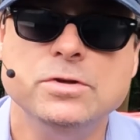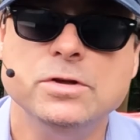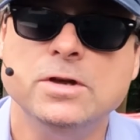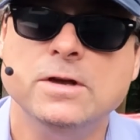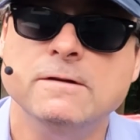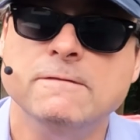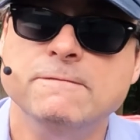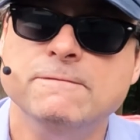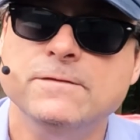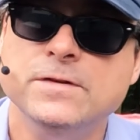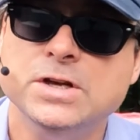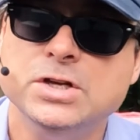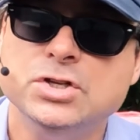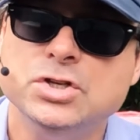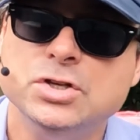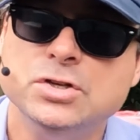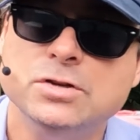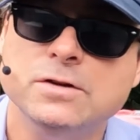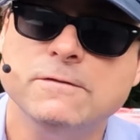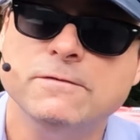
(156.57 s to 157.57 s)
the
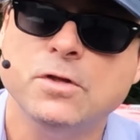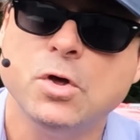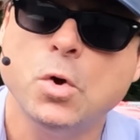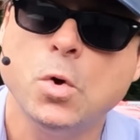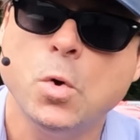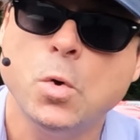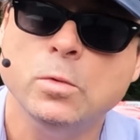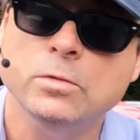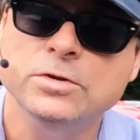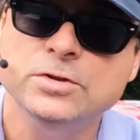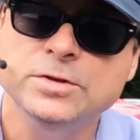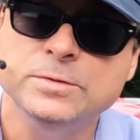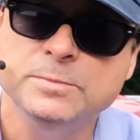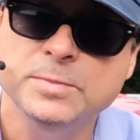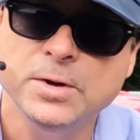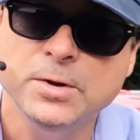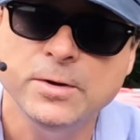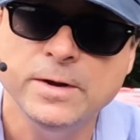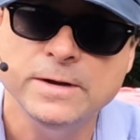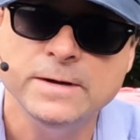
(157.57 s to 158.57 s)
conviction of the Holy
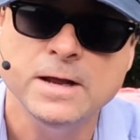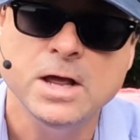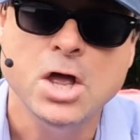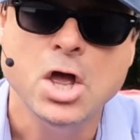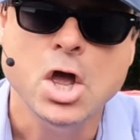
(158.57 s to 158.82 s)
Spirit